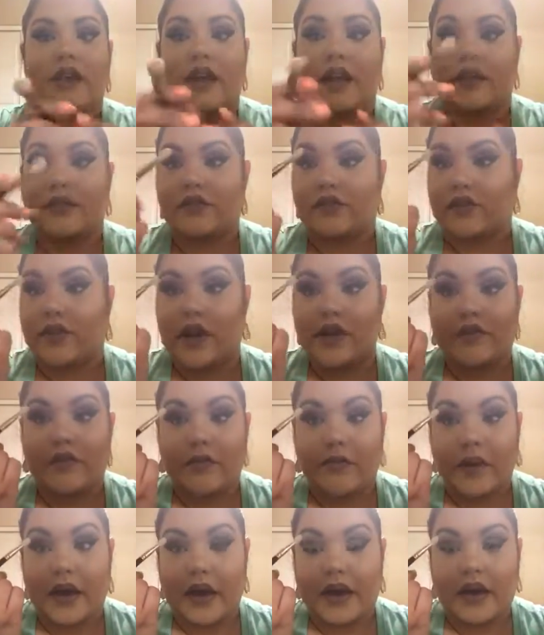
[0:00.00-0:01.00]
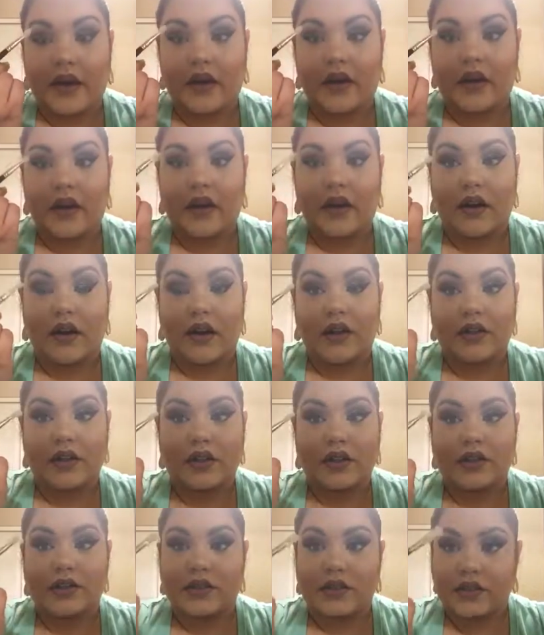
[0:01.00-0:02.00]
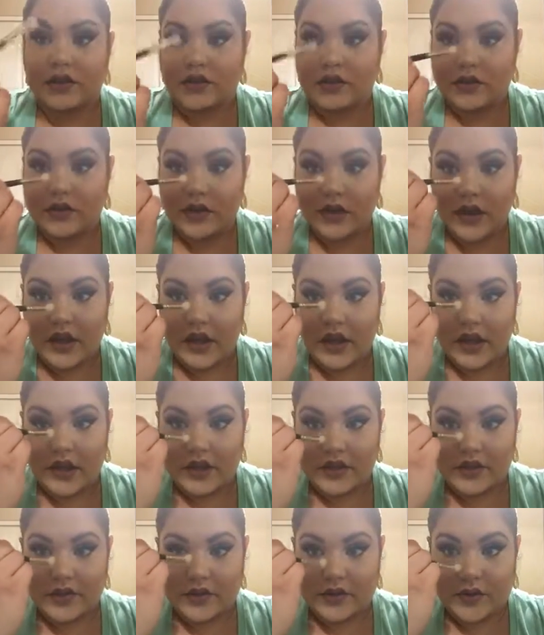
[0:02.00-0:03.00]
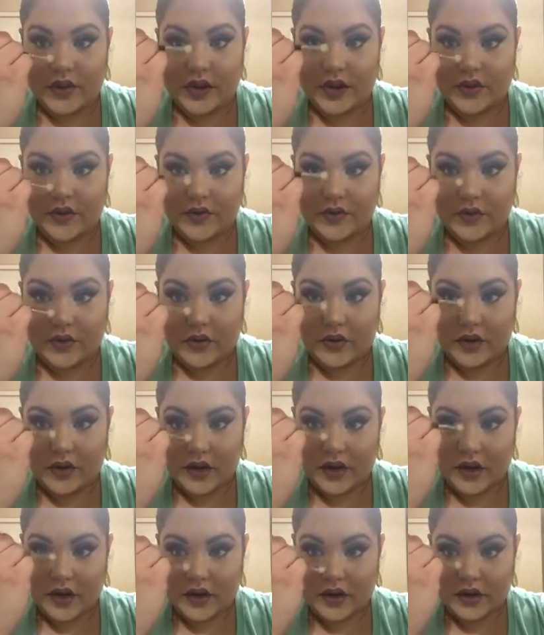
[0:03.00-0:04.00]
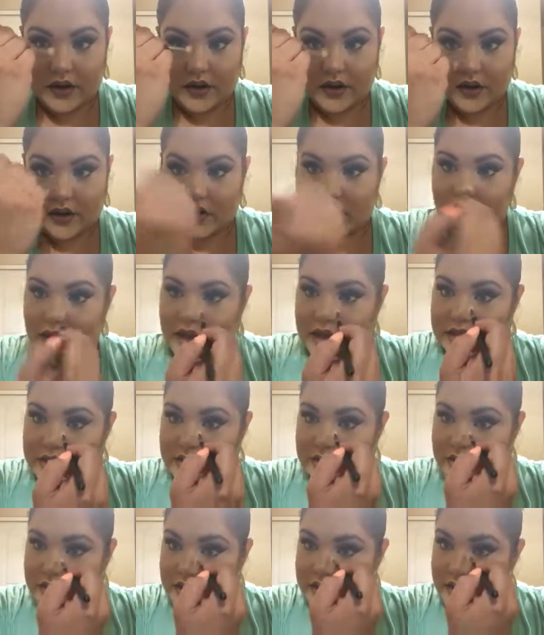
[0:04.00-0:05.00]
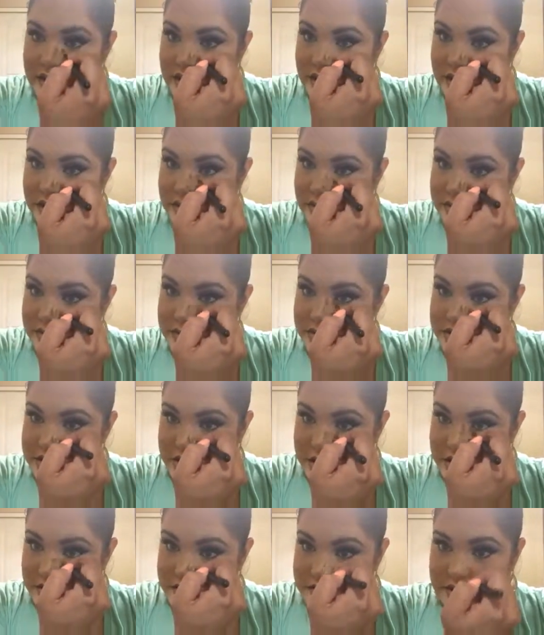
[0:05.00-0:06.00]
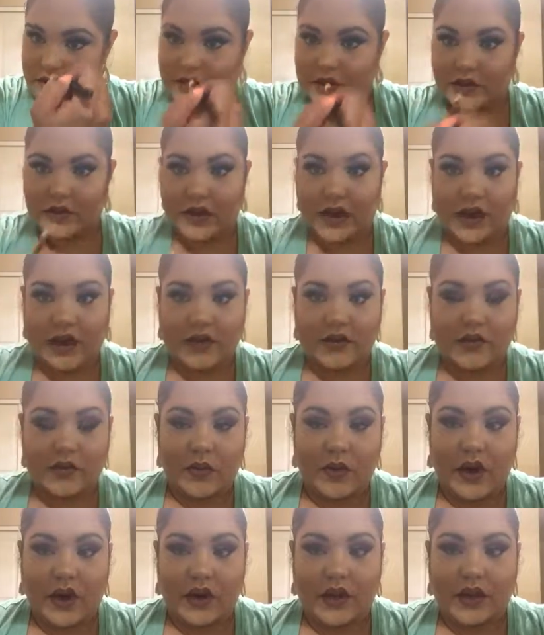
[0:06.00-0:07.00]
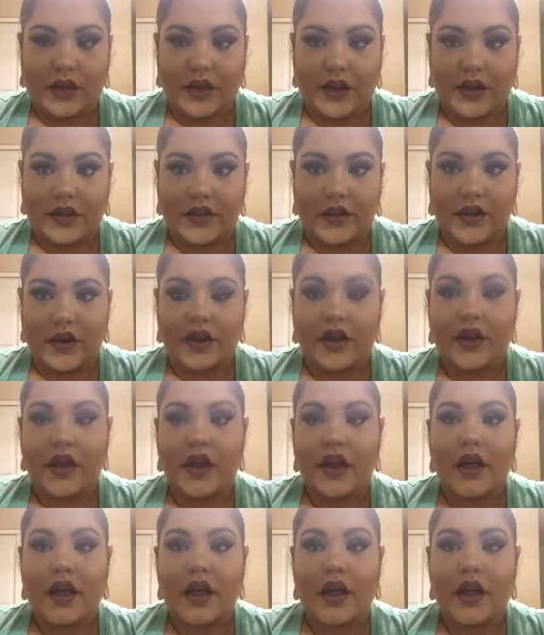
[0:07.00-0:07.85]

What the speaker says: It's great for packing on color too. It's great for, you know, contouring the nose, which I don't really do that as well either.